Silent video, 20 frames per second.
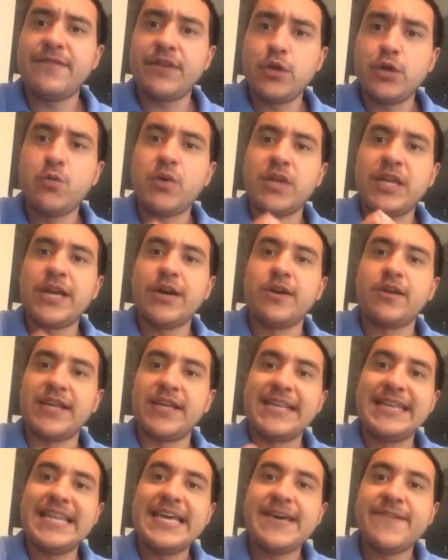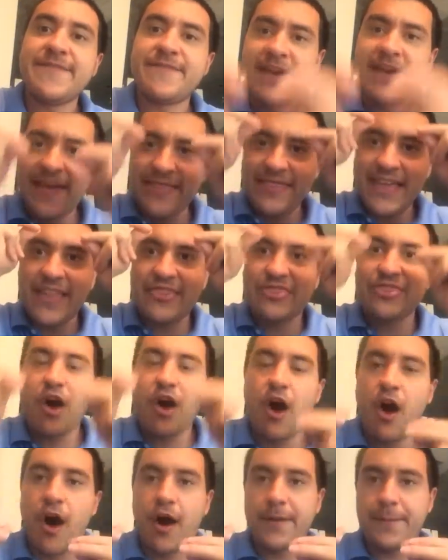And you will literally live that
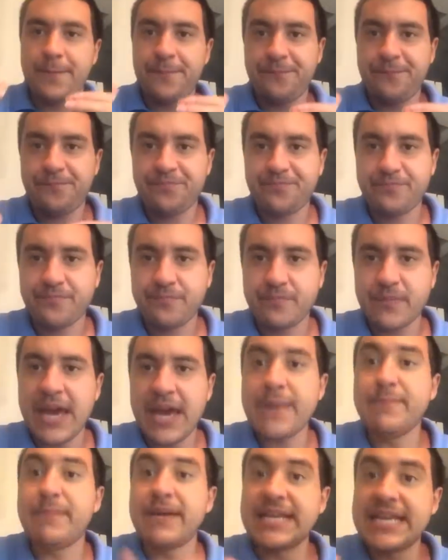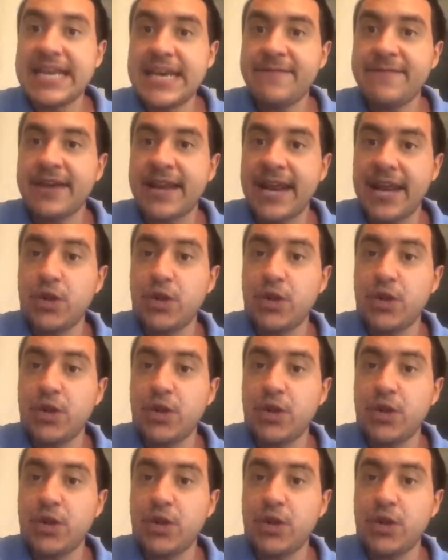thought and believe it.